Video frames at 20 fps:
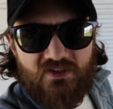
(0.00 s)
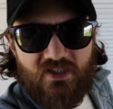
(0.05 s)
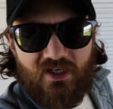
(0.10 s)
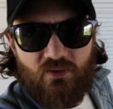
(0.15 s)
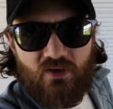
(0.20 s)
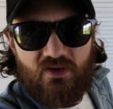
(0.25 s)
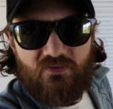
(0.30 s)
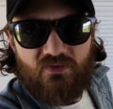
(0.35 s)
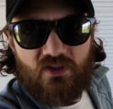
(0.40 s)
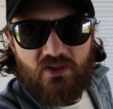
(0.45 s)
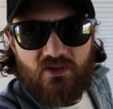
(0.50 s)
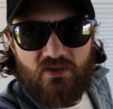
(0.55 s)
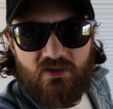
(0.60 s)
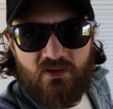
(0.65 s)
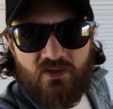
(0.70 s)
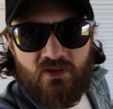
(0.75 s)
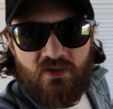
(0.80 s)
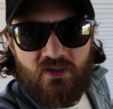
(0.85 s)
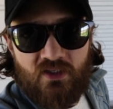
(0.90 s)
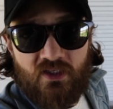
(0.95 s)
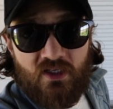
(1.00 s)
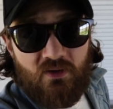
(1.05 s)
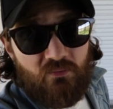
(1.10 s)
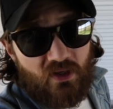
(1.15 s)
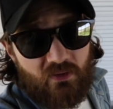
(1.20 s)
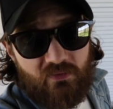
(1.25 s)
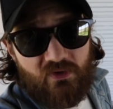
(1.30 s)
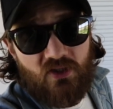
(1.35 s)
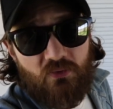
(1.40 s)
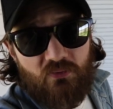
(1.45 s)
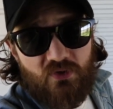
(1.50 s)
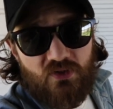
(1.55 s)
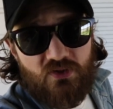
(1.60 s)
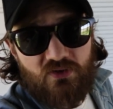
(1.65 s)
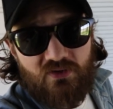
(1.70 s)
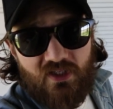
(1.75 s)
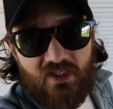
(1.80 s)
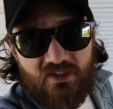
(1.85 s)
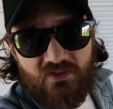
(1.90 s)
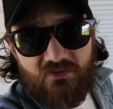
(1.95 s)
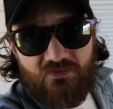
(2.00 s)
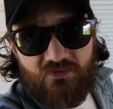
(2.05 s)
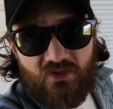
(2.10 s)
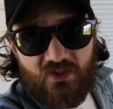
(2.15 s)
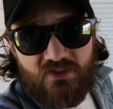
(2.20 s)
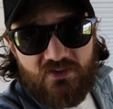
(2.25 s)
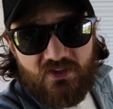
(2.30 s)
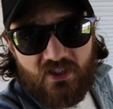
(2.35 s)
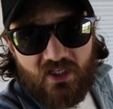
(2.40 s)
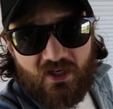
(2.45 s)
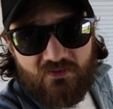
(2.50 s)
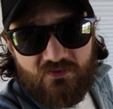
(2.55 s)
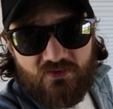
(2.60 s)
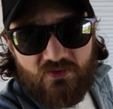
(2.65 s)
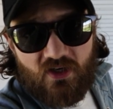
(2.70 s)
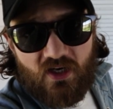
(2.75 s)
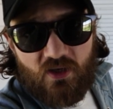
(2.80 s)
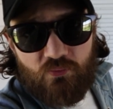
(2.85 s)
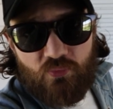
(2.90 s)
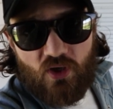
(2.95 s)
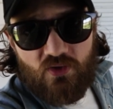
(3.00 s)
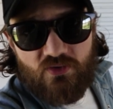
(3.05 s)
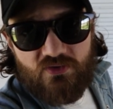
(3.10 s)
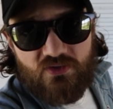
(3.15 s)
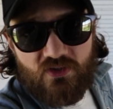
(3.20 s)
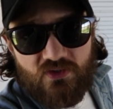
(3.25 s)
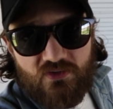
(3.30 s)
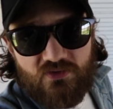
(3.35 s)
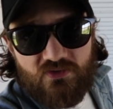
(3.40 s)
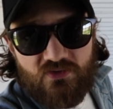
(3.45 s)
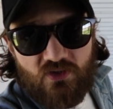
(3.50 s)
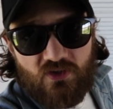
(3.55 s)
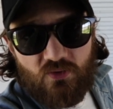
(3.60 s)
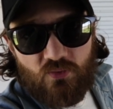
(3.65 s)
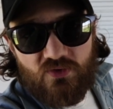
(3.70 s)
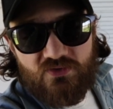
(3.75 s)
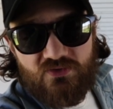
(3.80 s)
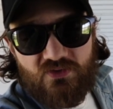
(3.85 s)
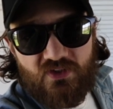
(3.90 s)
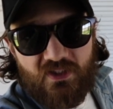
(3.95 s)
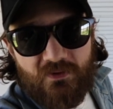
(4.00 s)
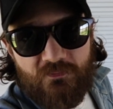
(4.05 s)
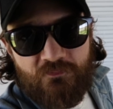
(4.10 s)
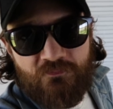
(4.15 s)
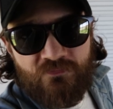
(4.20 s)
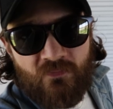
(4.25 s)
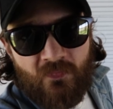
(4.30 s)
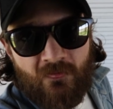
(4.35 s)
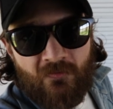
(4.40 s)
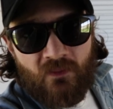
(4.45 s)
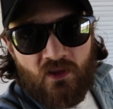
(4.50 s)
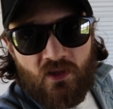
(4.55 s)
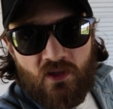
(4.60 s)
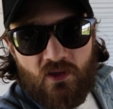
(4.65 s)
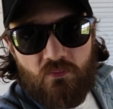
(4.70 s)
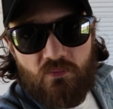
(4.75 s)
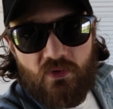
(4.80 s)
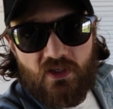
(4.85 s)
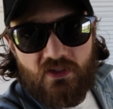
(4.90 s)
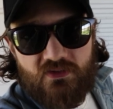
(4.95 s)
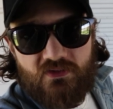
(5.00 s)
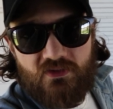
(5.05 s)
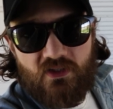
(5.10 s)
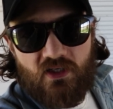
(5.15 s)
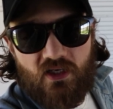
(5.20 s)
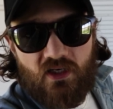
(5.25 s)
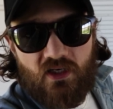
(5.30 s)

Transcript: However, maybe a little bit too late to fix it after I post this, so we'll see. But